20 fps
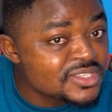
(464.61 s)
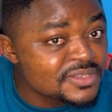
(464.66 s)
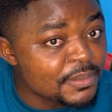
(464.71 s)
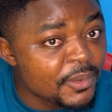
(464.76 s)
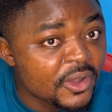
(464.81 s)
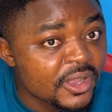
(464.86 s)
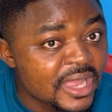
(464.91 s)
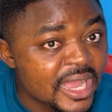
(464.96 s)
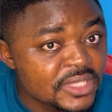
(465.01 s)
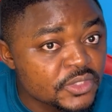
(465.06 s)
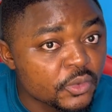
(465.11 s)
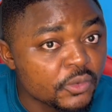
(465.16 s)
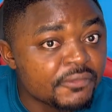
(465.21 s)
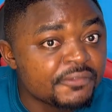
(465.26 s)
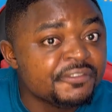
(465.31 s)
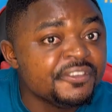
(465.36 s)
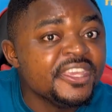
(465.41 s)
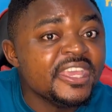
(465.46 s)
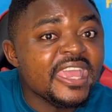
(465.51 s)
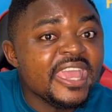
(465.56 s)
small cars, so
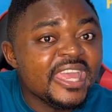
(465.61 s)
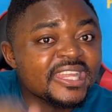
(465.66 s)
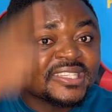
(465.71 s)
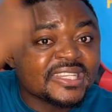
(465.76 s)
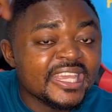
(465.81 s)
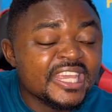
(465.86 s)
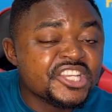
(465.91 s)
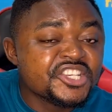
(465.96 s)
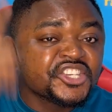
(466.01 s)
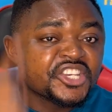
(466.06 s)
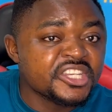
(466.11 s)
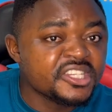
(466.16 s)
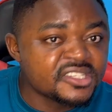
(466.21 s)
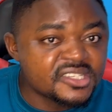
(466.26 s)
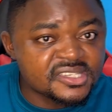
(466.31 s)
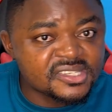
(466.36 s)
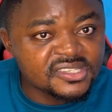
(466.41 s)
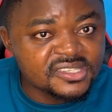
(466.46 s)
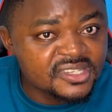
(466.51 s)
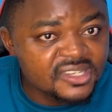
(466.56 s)
V8
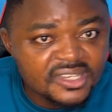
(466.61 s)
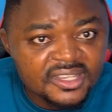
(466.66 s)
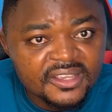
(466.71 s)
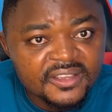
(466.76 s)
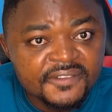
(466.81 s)
engines.